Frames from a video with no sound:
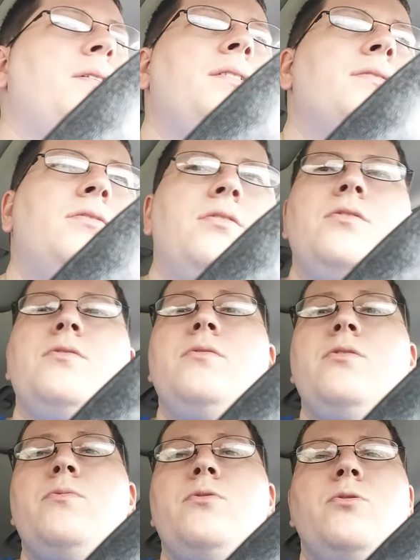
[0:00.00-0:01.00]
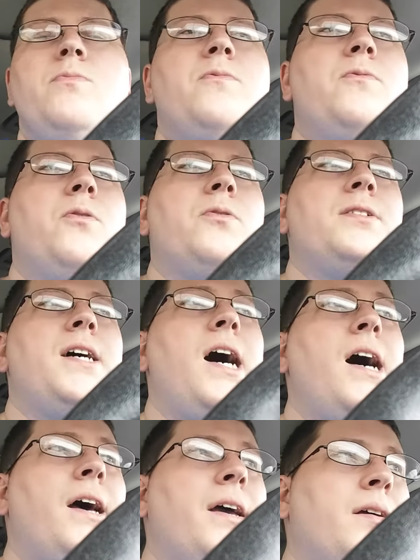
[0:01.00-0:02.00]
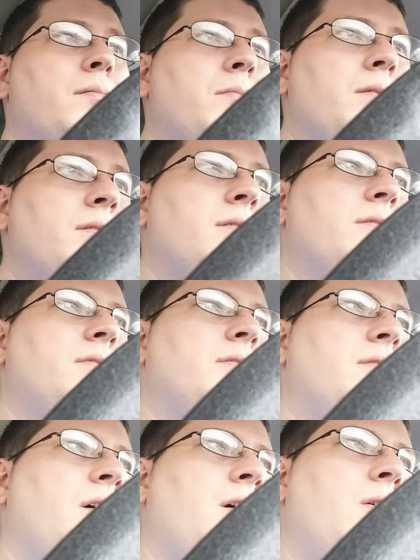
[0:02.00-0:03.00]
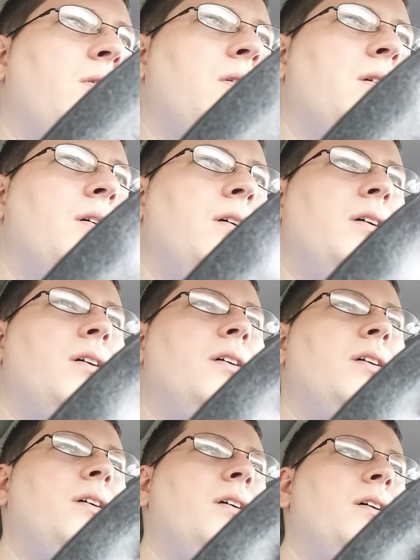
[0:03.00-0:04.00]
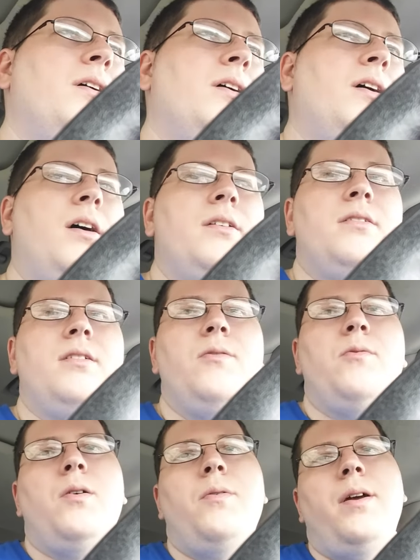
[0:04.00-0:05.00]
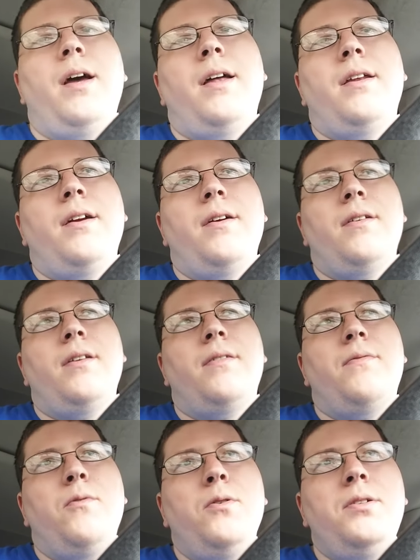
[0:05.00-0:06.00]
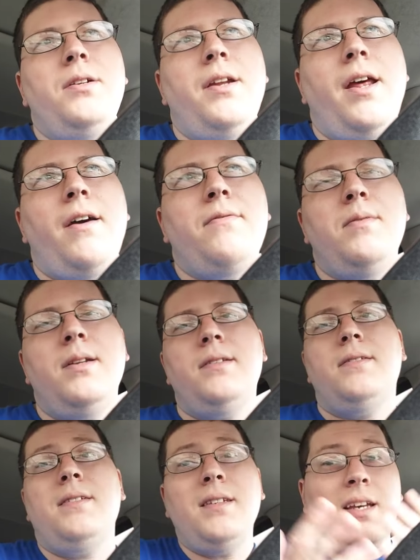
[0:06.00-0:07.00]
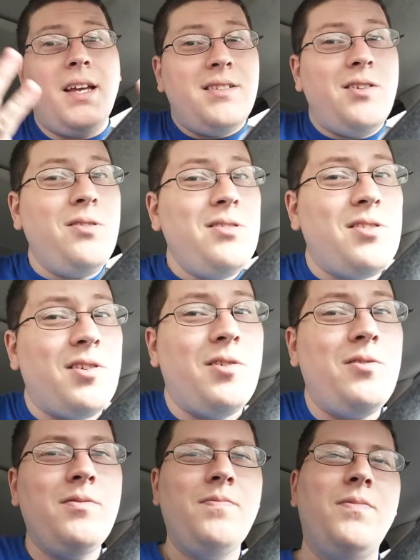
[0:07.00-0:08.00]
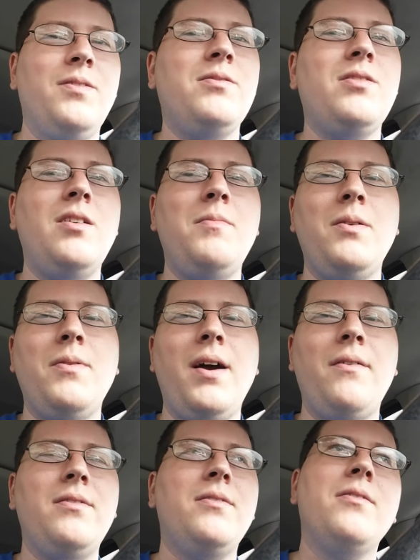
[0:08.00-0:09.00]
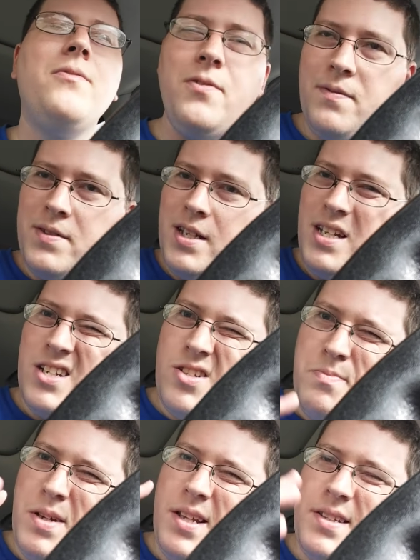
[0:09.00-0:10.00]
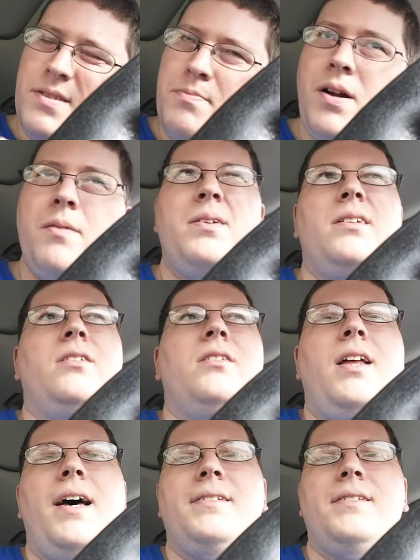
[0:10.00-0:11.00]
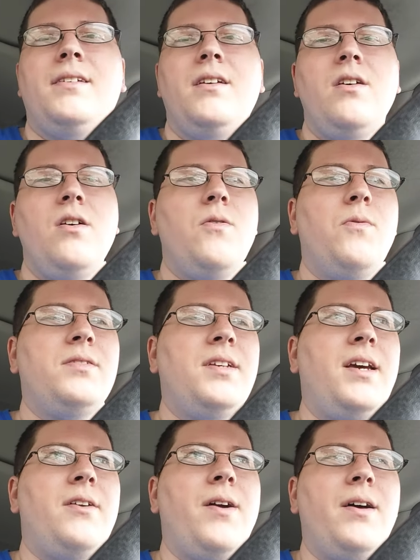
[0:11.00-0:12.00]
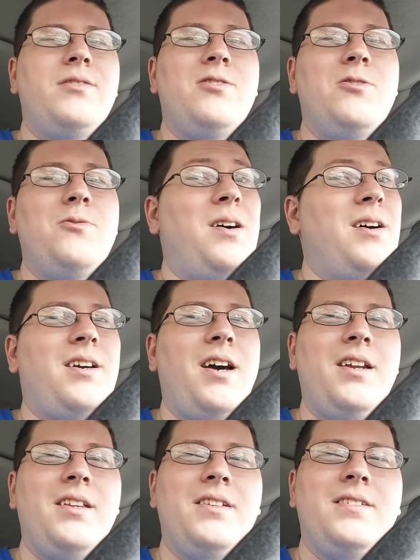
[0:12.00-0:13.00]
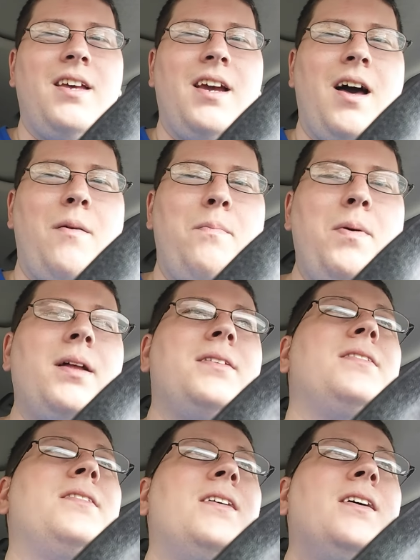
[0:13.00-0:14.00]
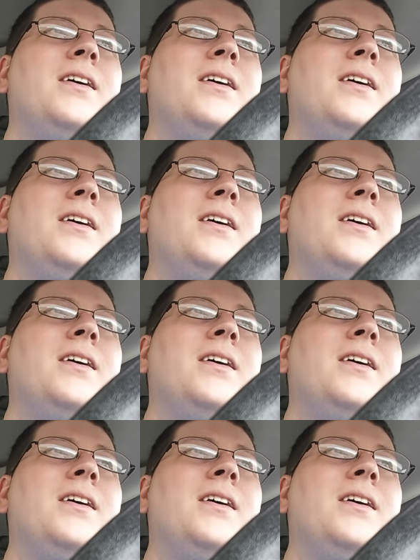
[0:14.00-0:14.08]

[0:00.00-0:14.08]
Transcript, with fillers: means to do YouTube full time. So, let's see, where are we at here? Like 14 and a half minutes? See, I told you. It's gonna be around 15-ish minutes, probably a little less once I get around to cutting this thing up. But